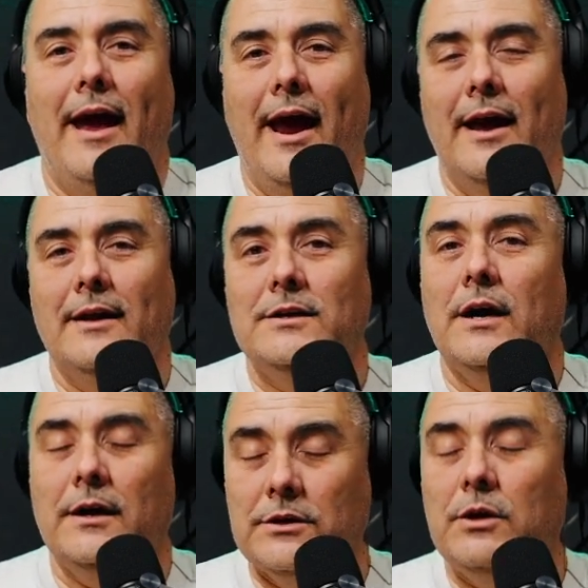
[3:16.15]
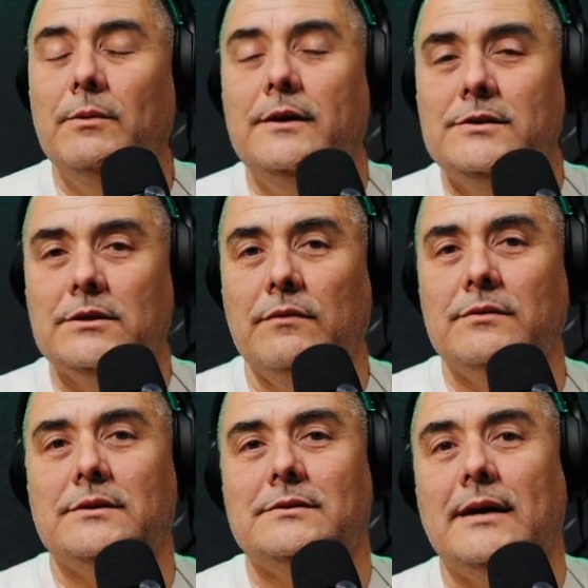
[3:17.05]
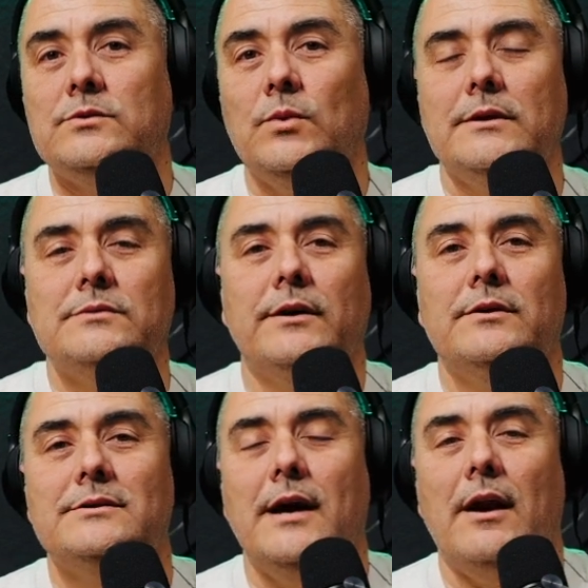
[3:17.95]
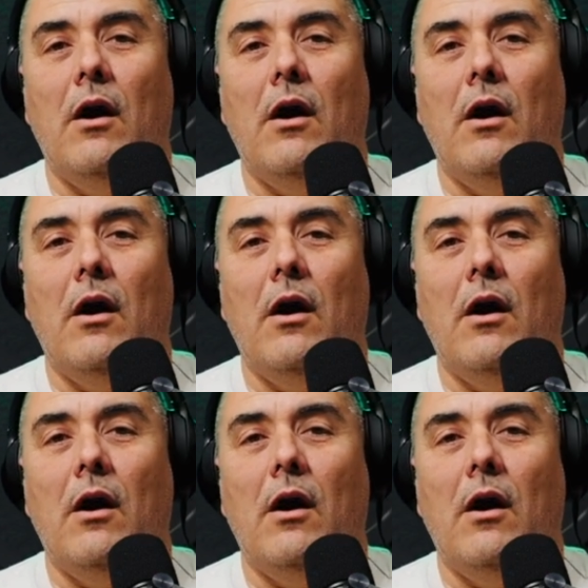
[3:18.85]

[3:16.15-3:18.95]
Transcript: and community services as well as vendors that